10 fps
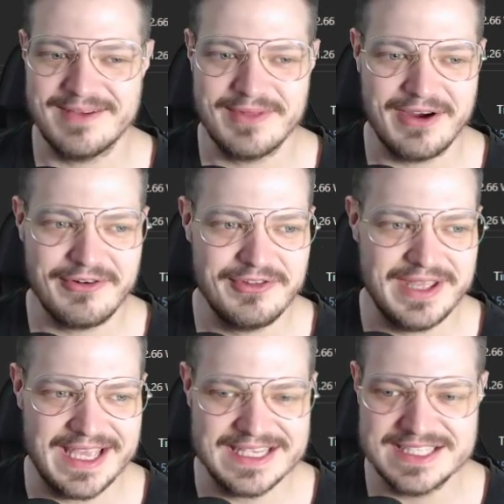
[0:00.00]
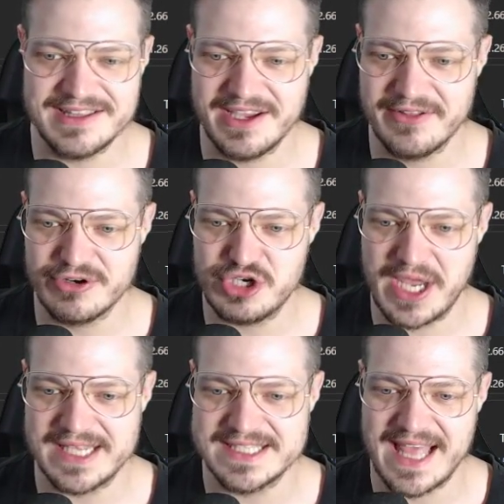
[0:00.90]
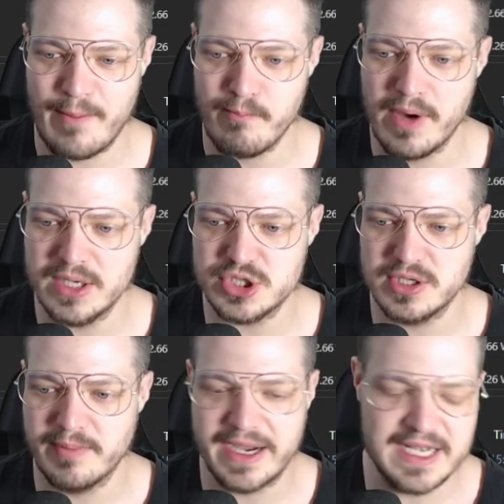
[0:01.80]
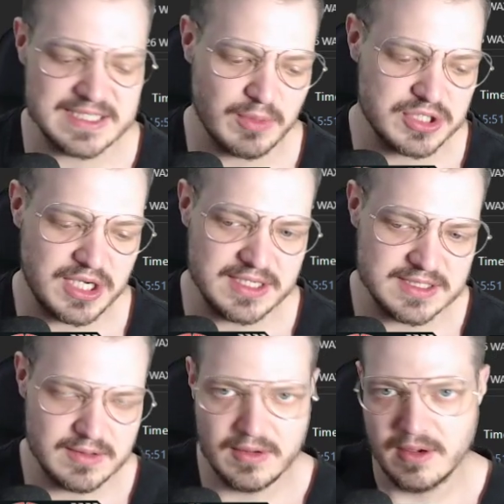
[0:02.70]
I'm not really into the other chains that much. The Binance Smart Chain is,